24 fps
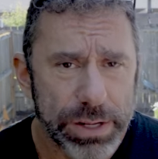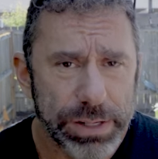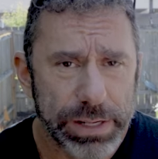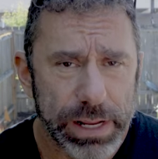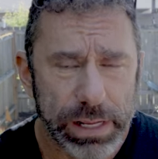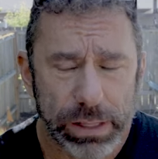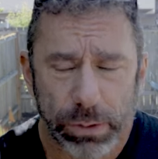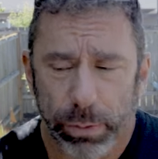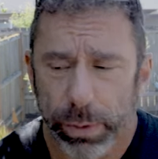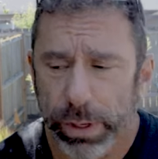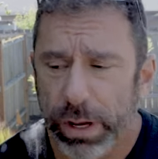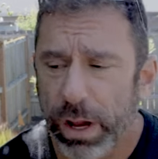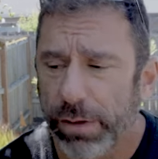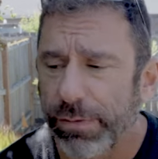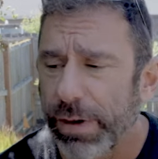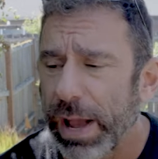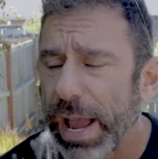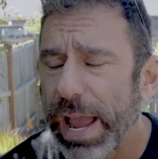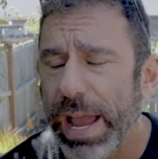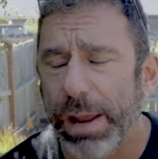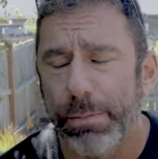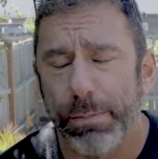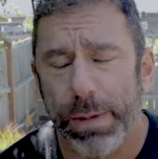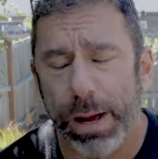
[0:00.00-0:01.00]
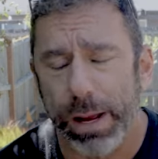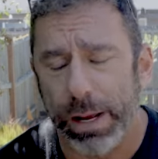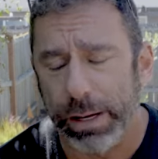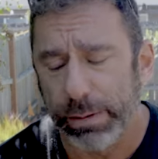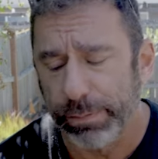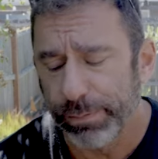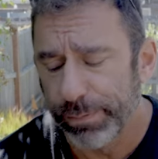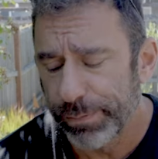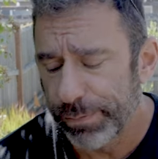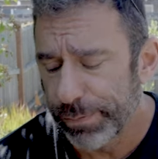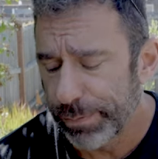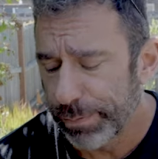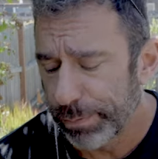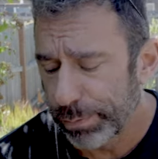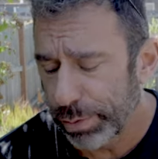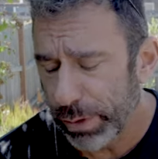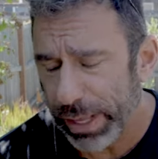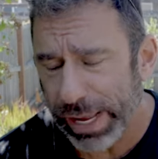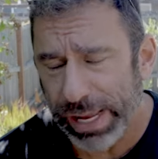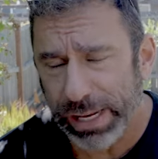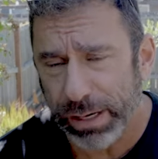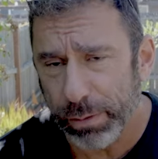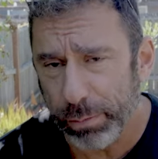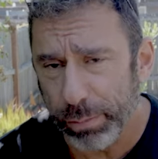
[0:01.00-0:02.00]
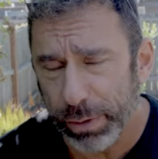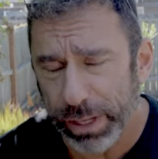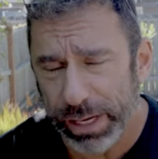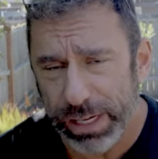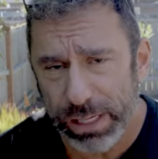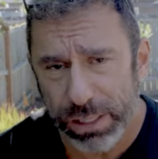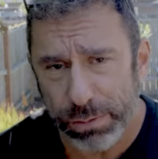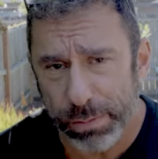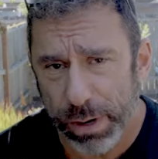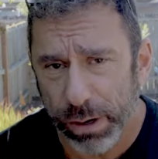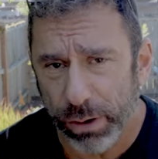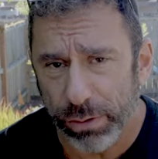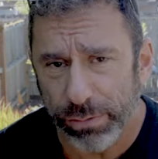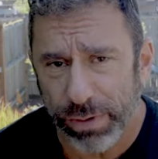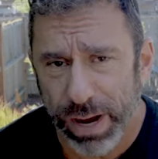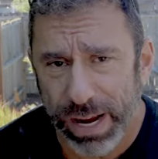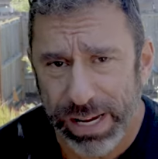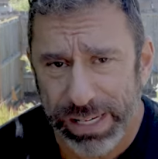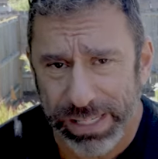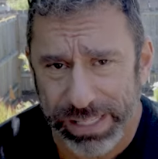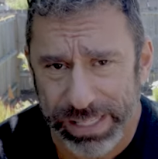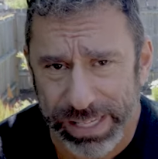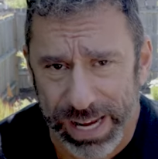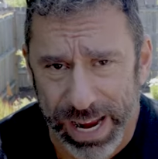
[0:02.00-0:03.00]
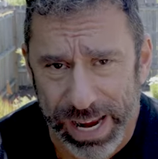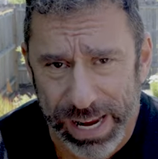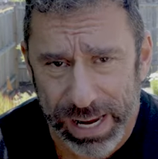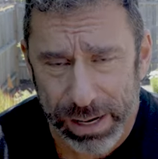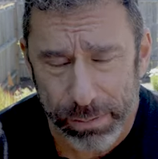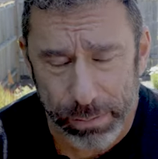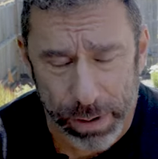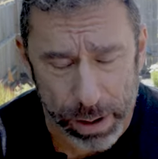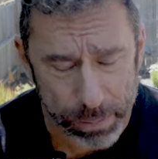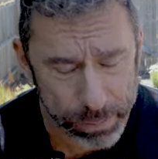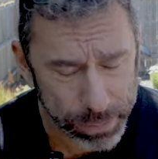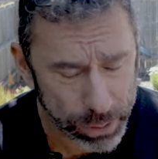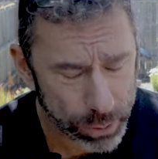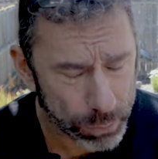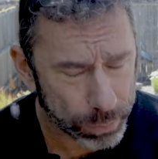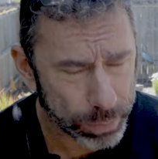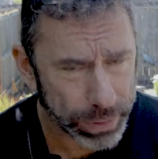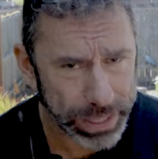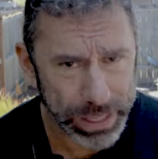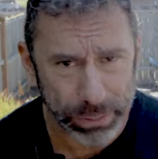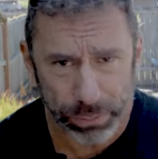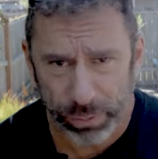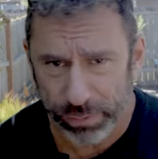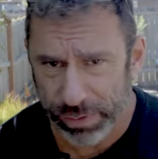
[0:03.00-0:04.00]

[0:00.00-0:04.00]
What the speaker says: Take the week off. I had my plan in place, my revised diet, my meal plan